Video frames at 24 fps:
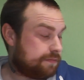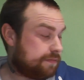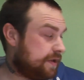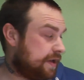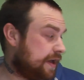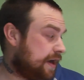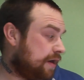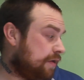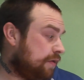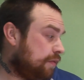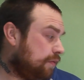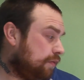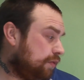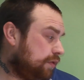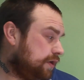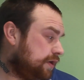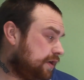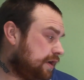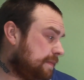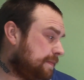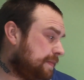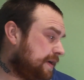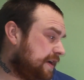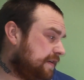Now what
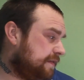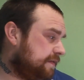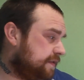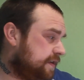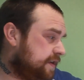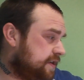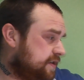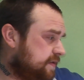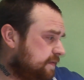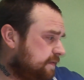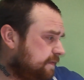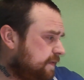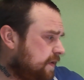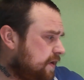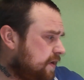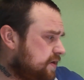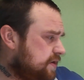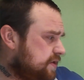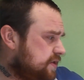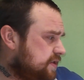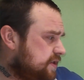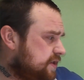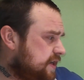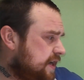did I pay for this?
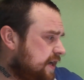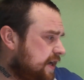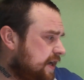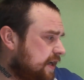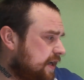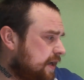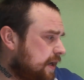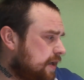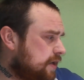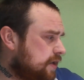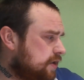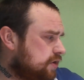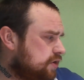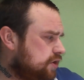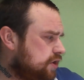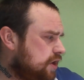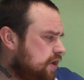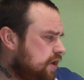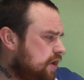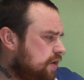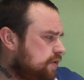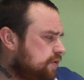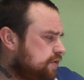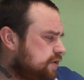FastTech
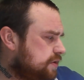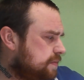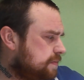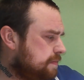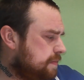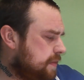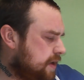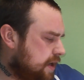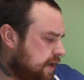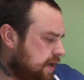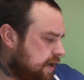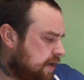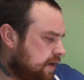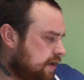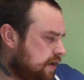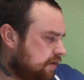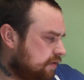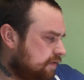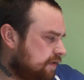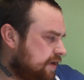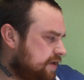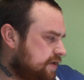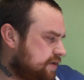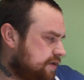charged me a
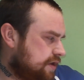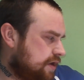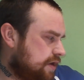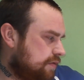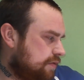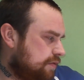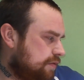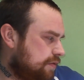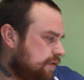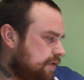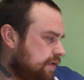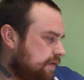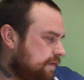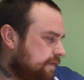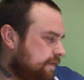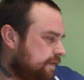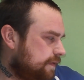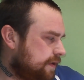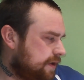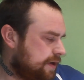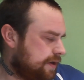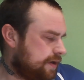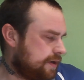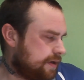grand total of